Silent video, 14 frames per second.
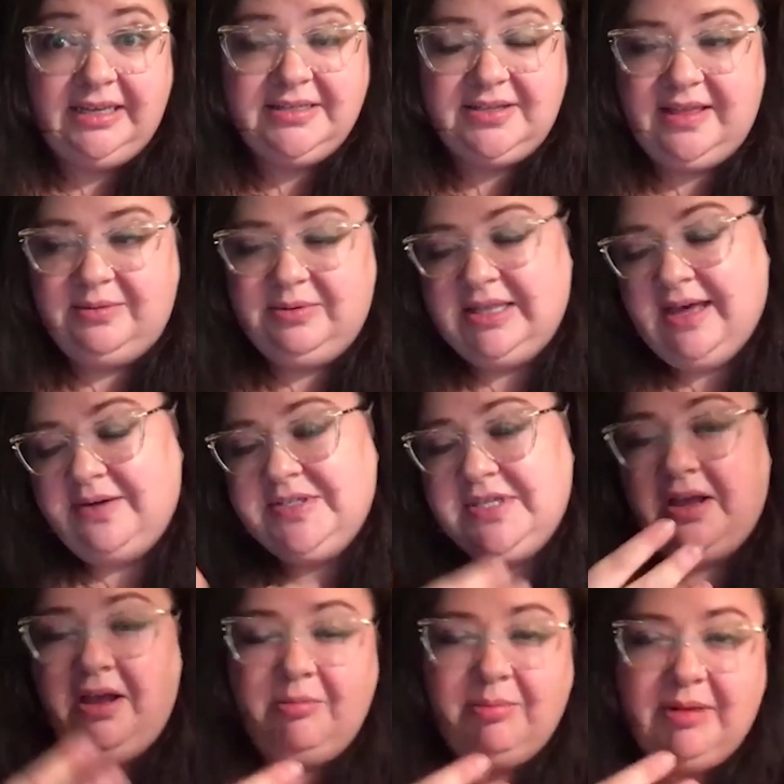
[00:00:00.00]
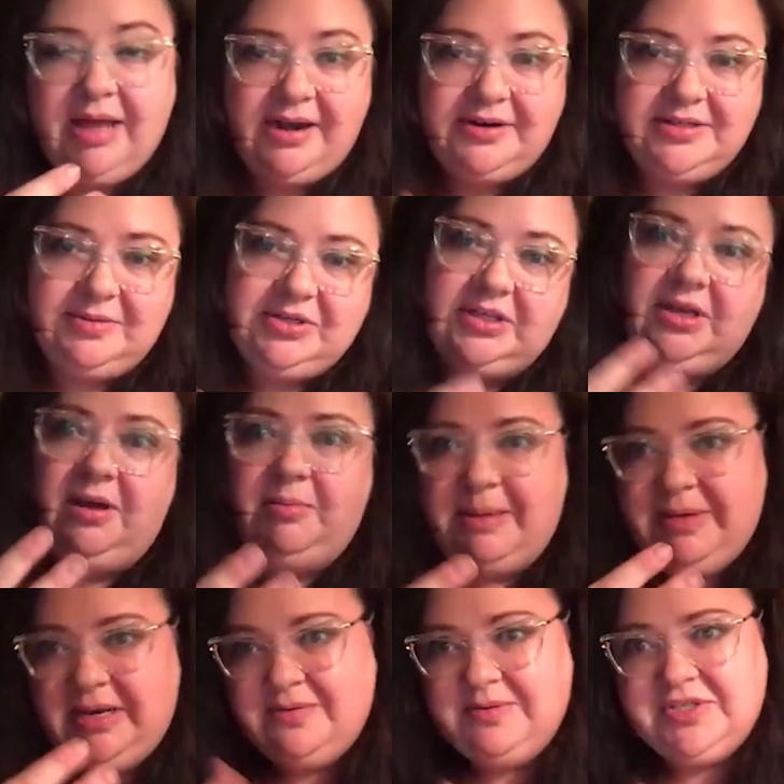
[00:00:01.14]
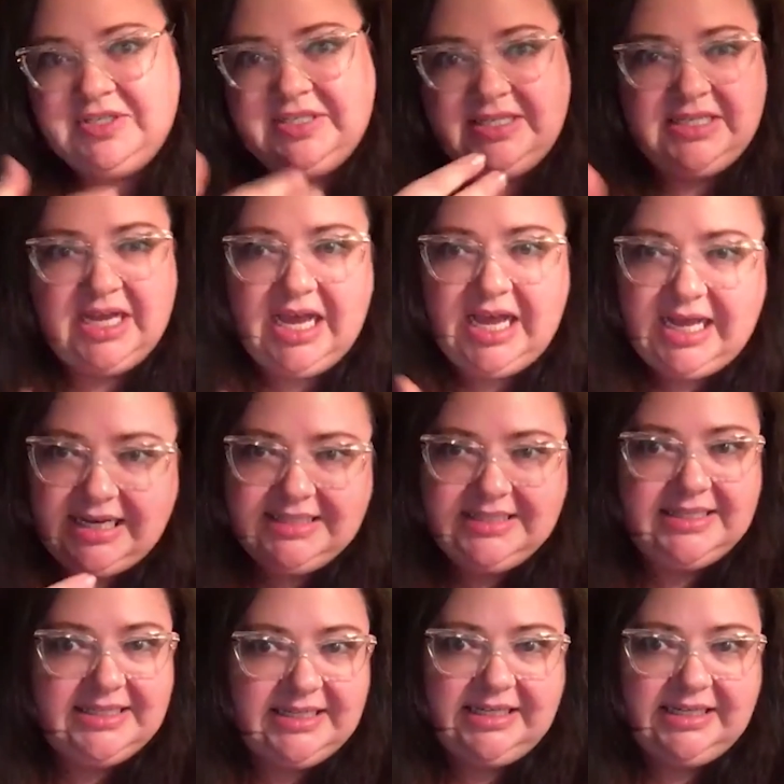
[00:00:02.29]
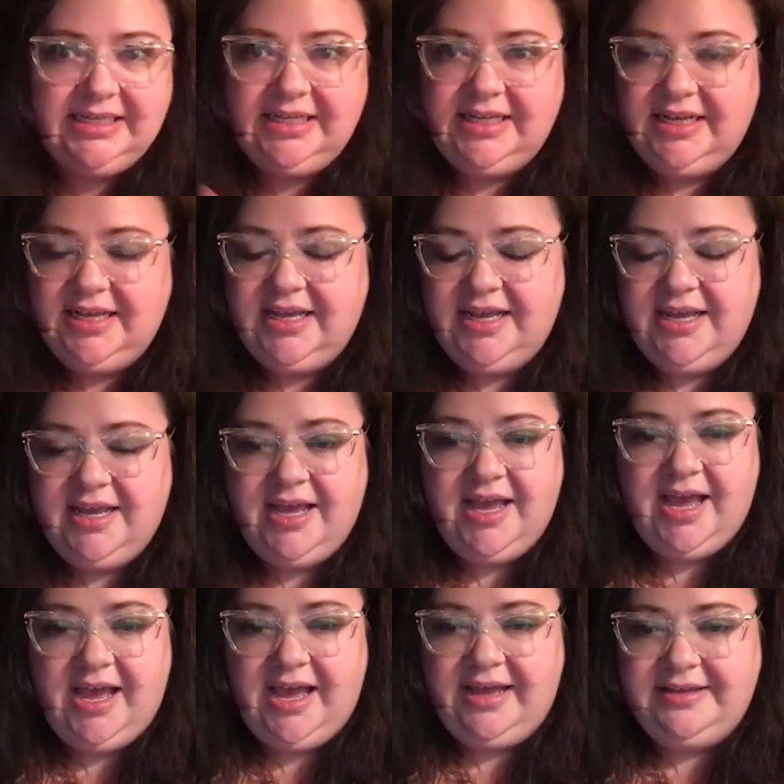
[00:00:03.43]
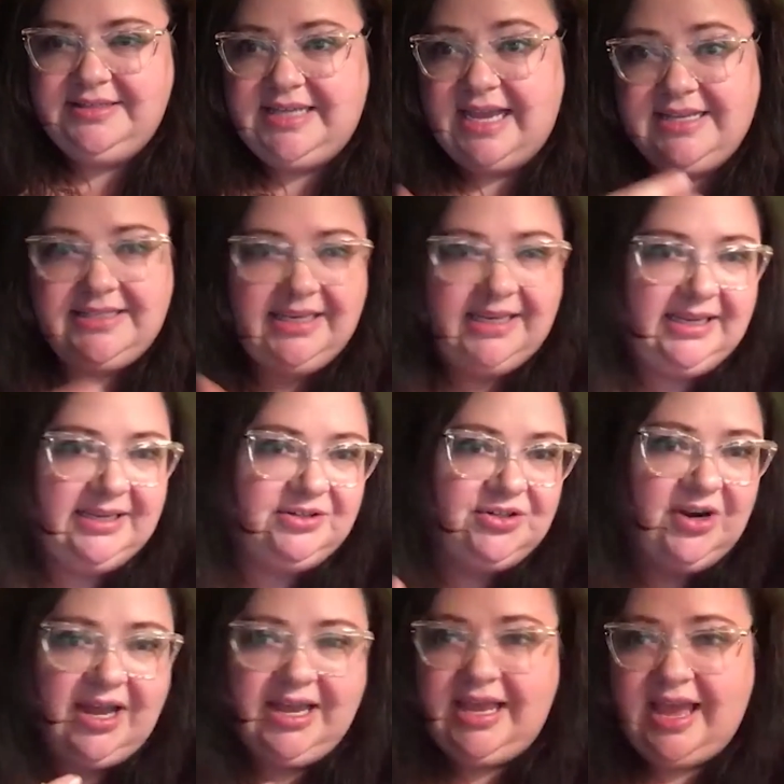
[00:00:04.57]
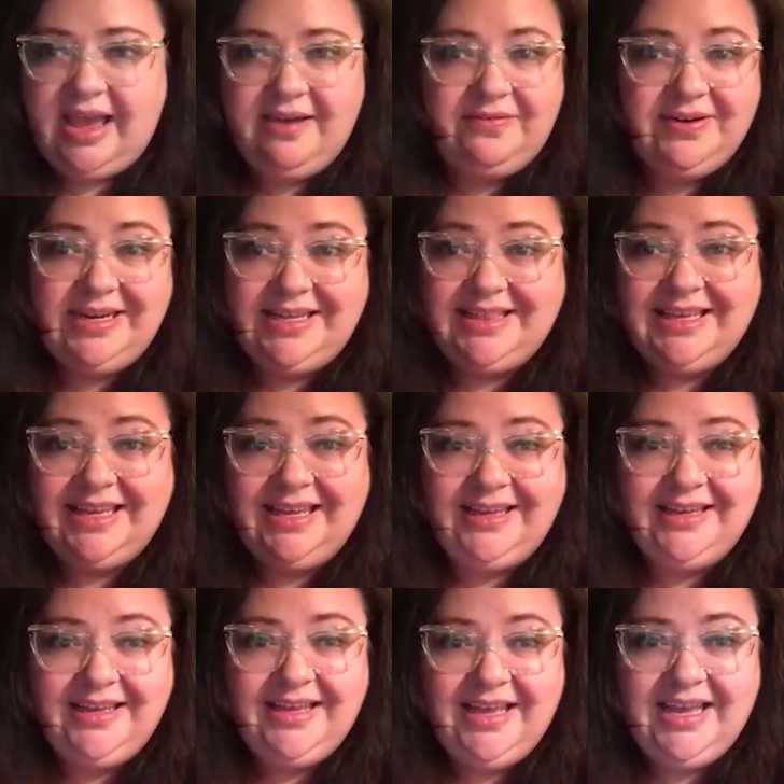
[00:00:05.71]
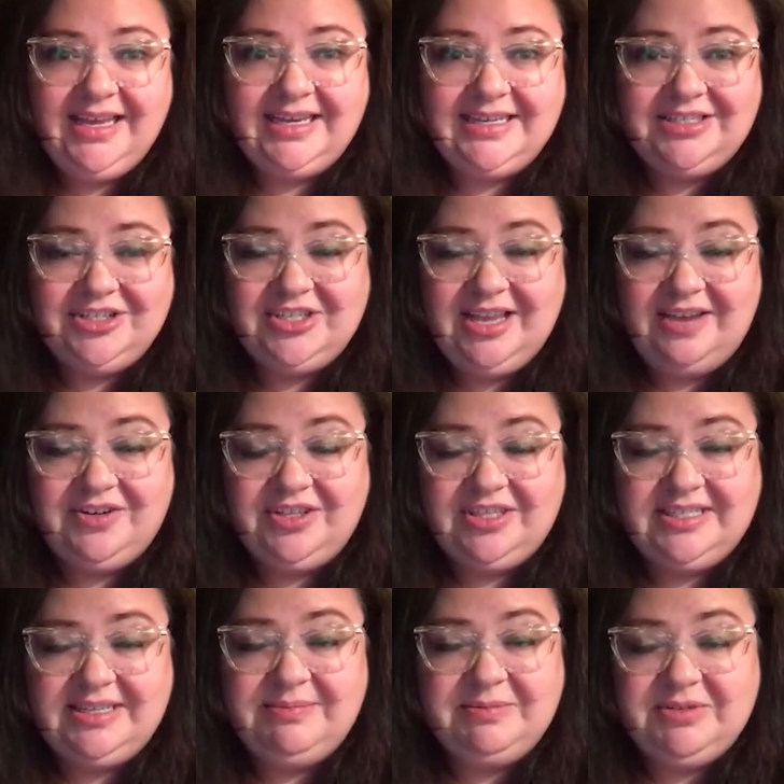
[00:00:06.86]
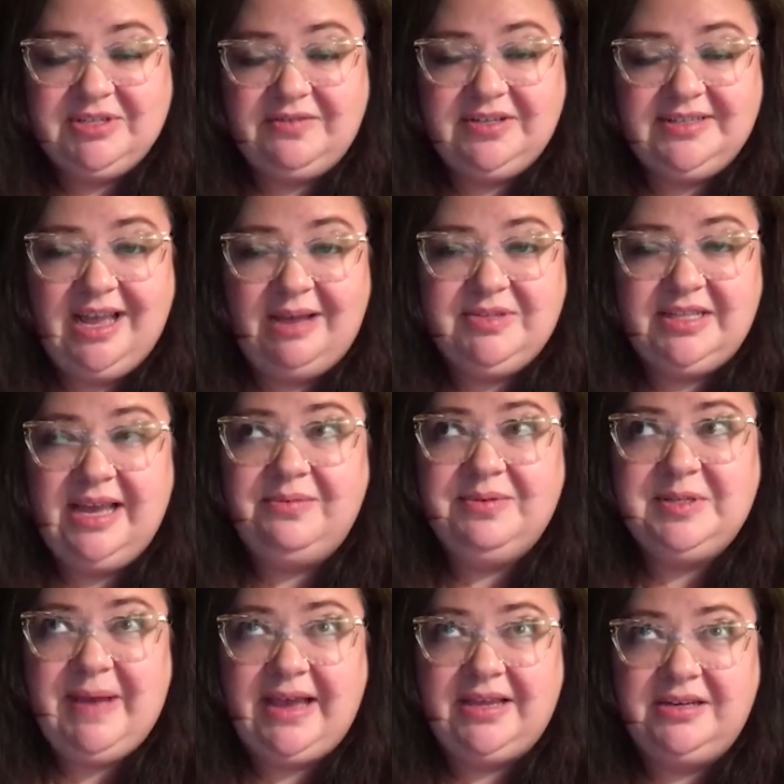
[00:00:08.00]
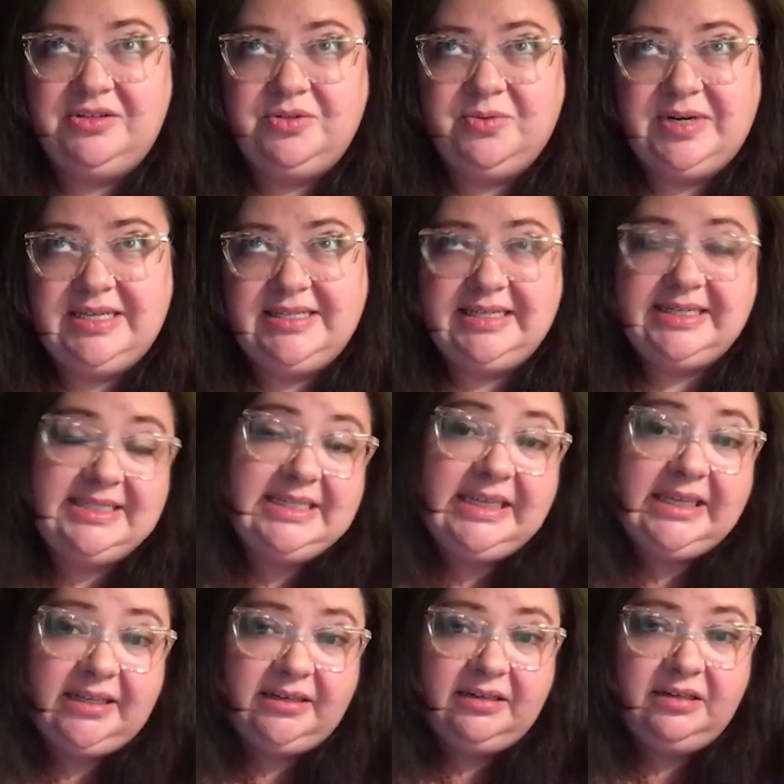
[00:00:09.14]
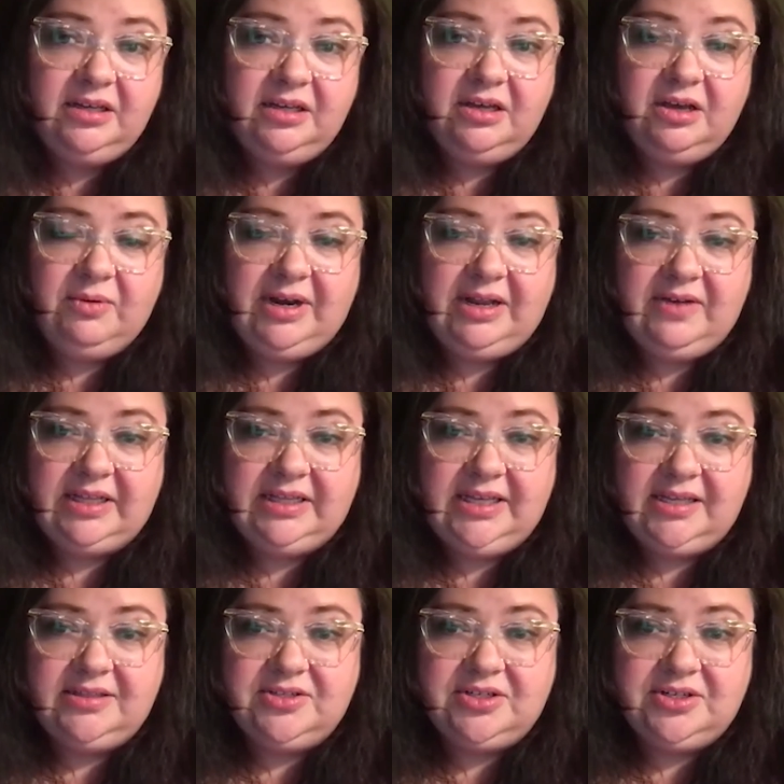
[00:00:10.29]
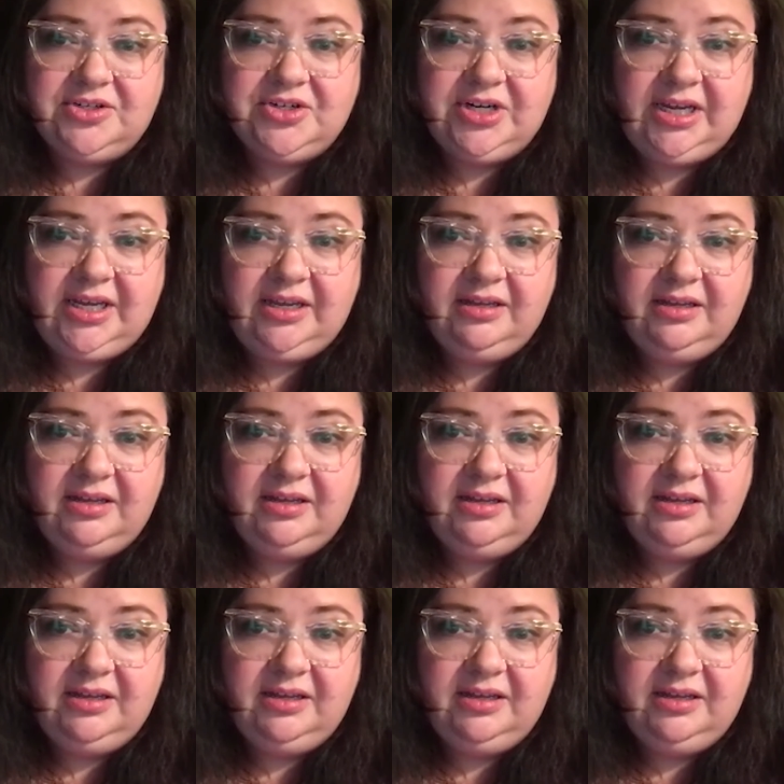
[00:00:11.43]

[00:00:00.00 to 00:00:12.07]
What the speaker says: So then they thought it was the gallbladder. So I took I mean, it was just this constant testing and trying everything because the symptoms never stopped. And that was back in 2016 when I finally had the surgery.